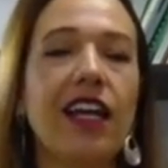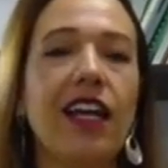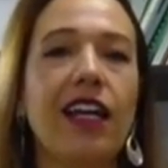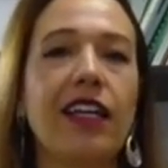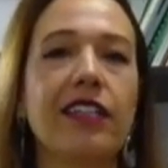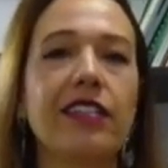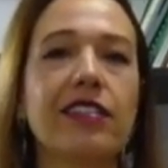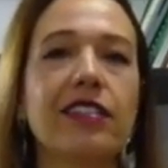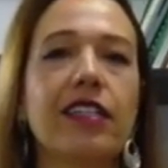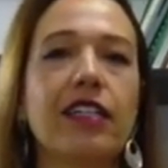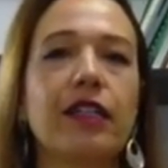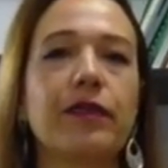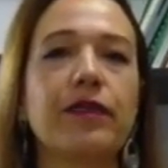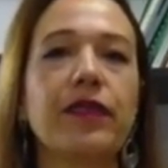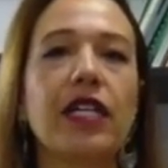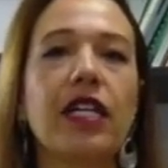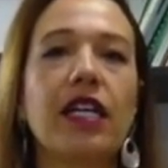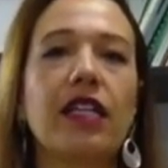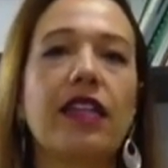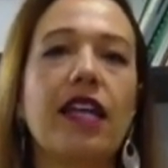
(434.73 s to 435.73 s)
and
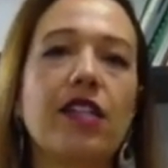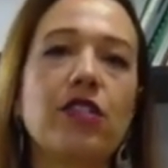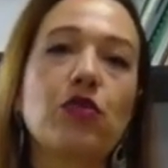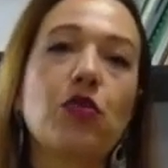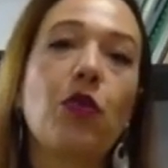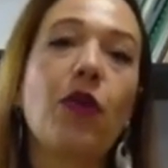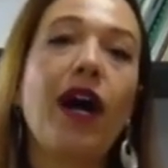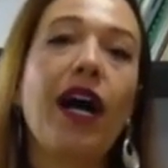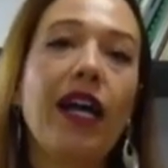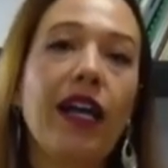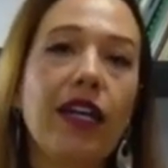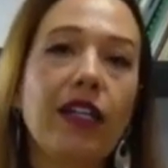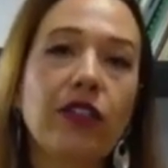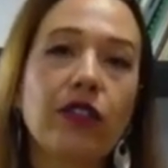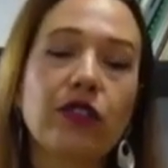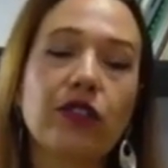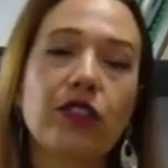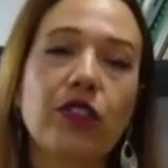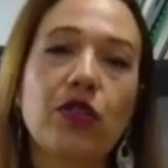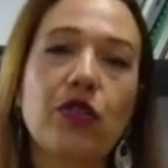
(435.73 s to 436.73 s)
that's why I
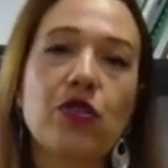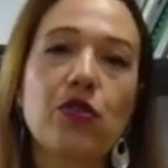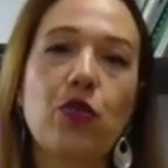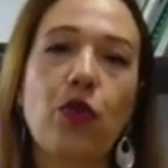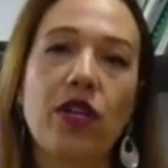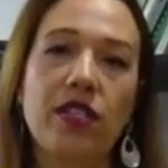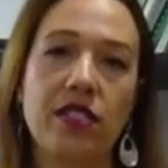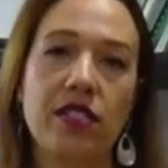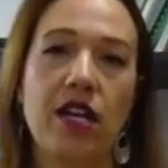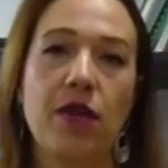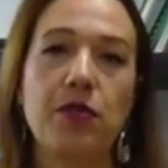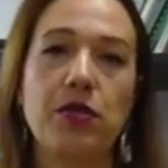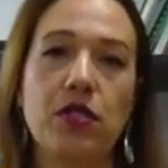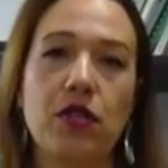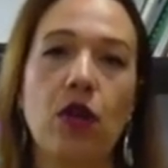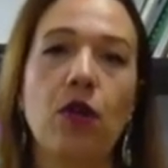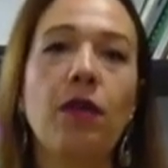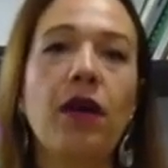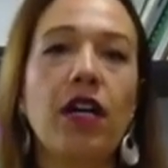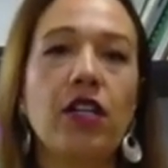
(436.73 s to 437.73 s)
don't use WhatsApp
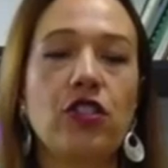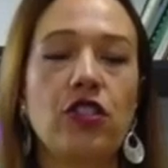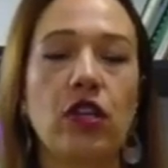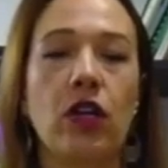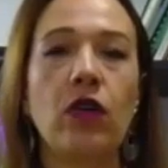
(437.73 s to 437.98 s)
so much,